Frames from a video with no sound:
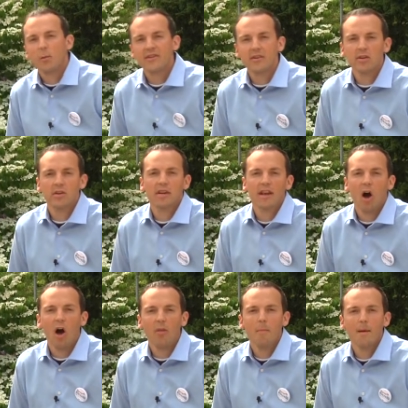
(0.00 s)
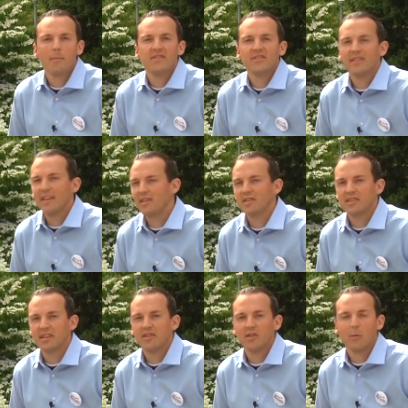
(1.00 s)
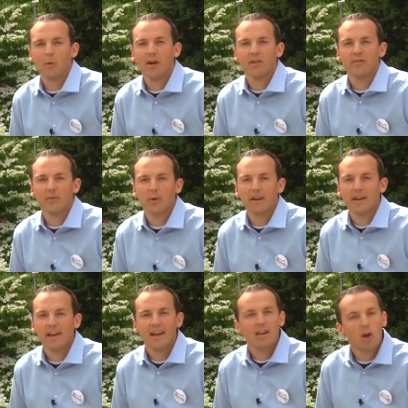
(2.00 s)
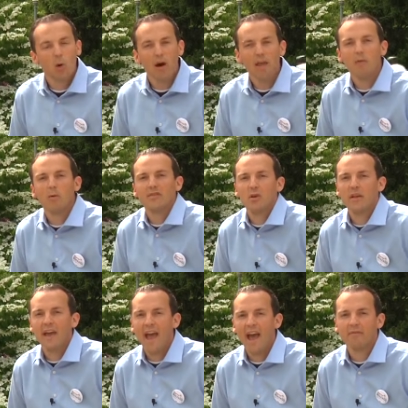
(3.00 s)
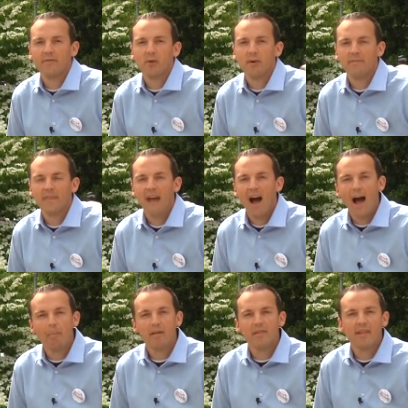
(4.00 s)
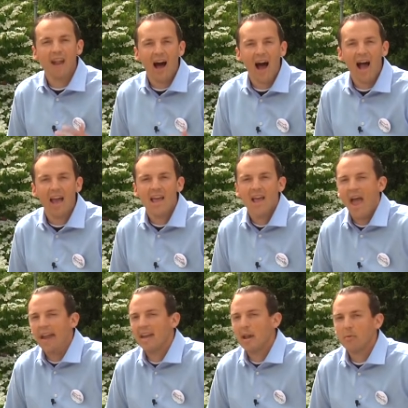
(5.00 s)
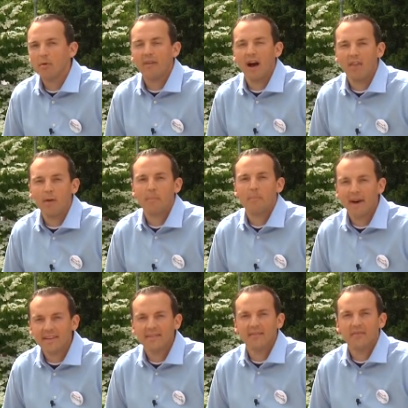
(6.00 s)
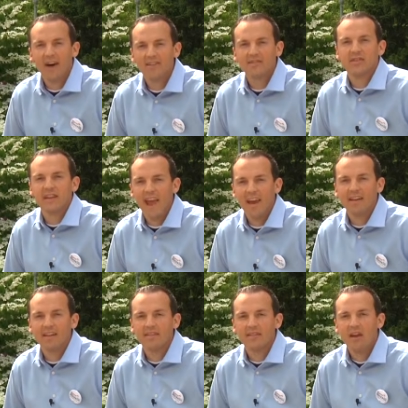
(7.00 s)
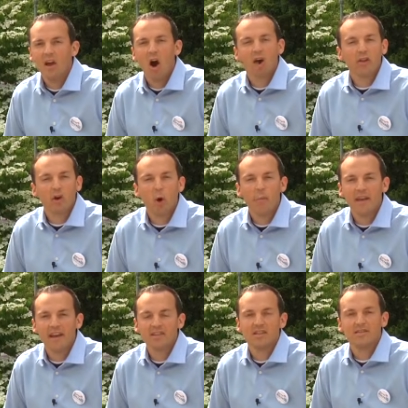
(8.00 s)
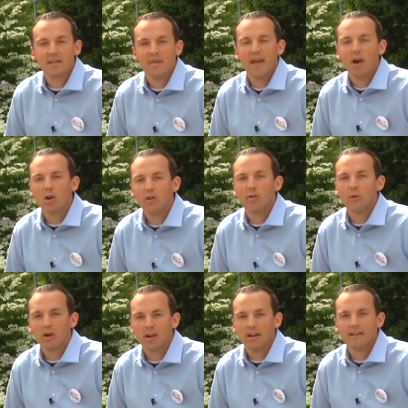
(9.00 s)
we took a look at all the members in the legislature that were under 40. And you know what? There was only a handful. I believe that I and a number of other bus fostered candidates are the culmination of some of that early work.